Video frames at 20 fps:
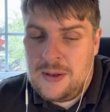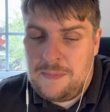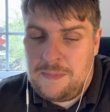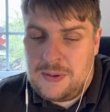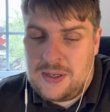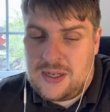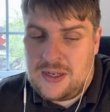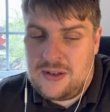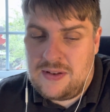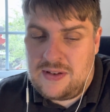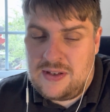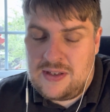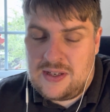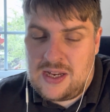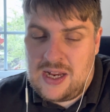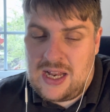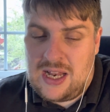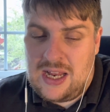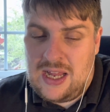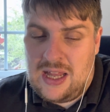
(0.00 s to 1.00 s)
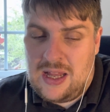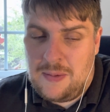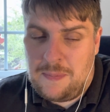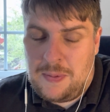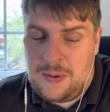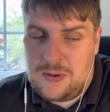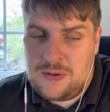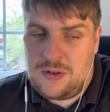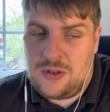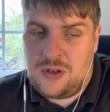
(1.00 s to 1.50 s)
because it's clear that
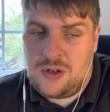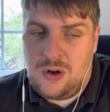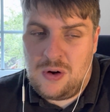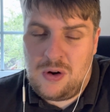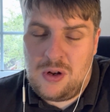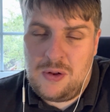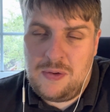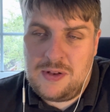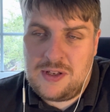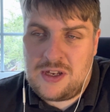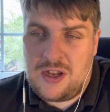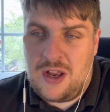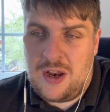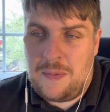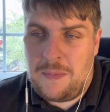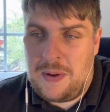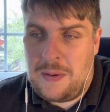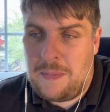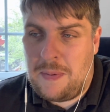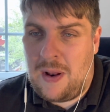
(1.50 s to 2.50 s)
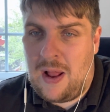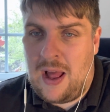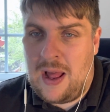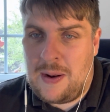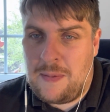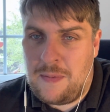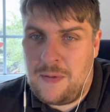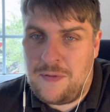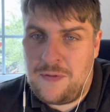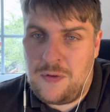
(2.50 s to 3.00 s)
Postecoglu is going to be
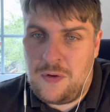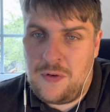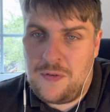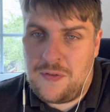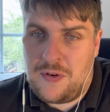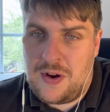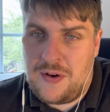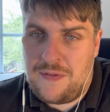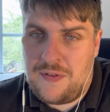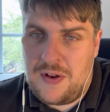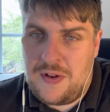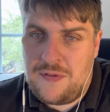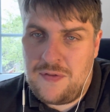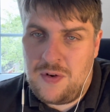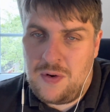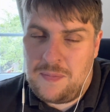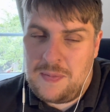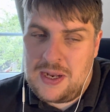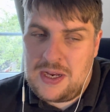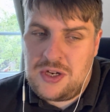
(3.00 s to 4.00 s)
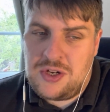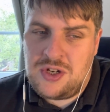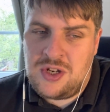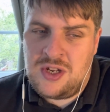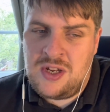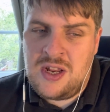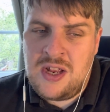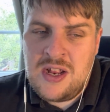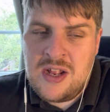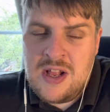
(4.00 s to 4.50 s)
playing a 4-3-3
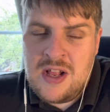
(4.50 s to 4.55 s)
formation.